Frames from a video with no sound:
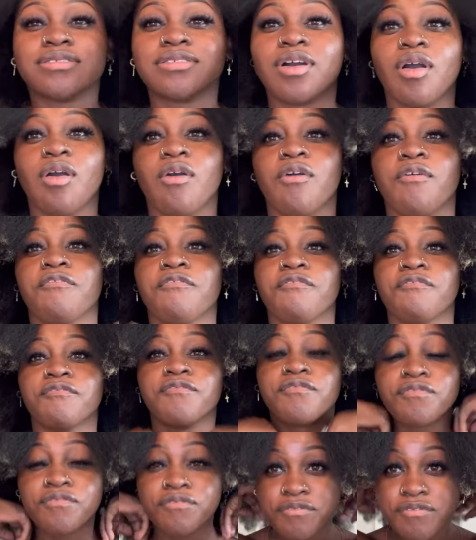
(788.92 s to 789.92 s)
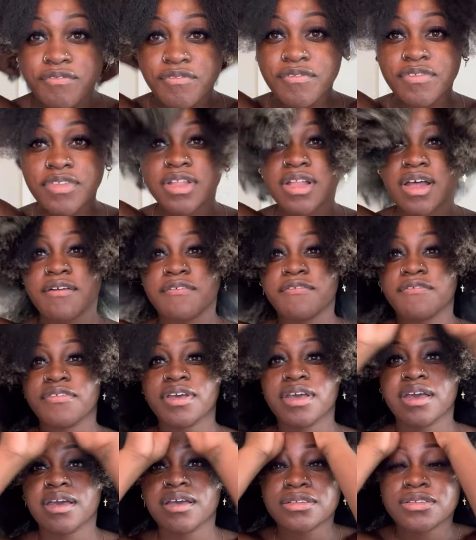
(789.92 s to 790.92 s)
so
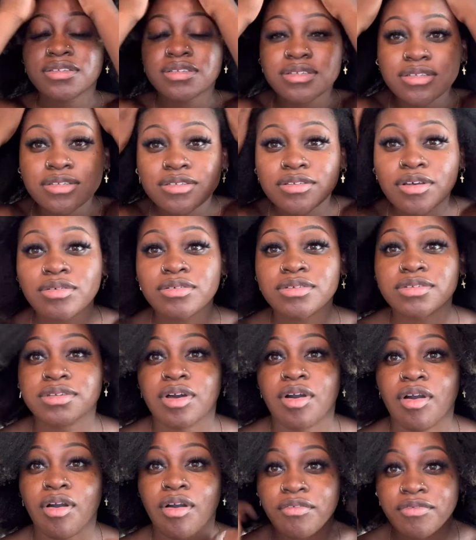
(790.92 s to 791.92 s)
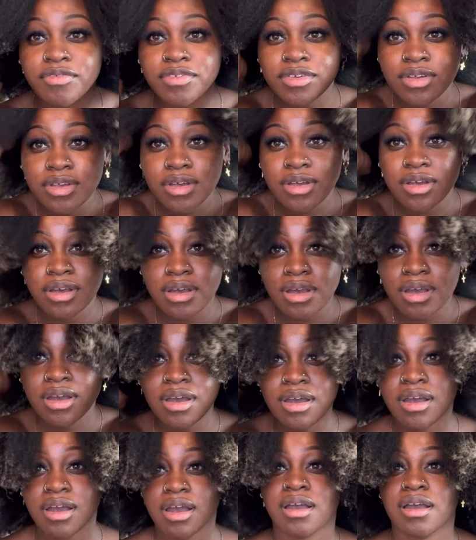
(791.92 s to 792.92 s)
fluffy and so soft.
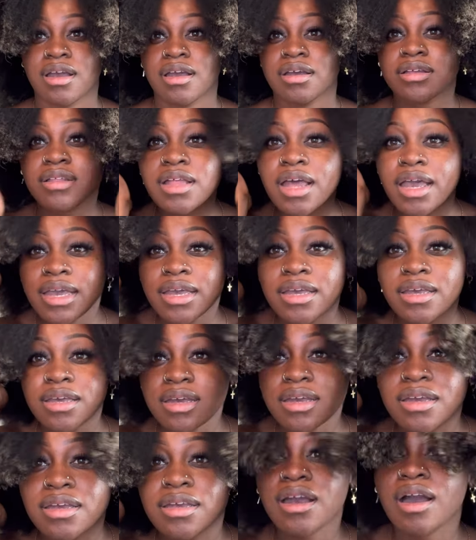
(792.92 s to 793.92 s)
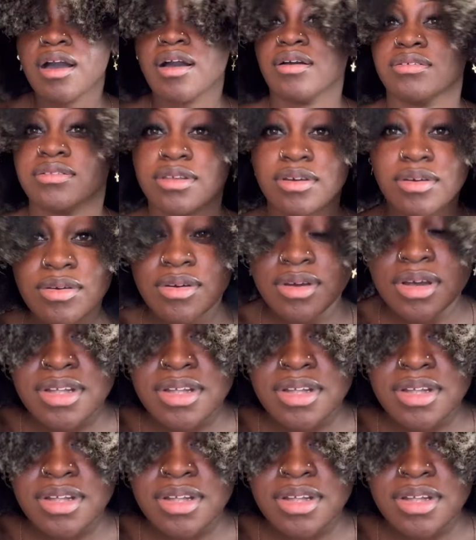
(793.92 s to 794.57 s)
Like, y'all don't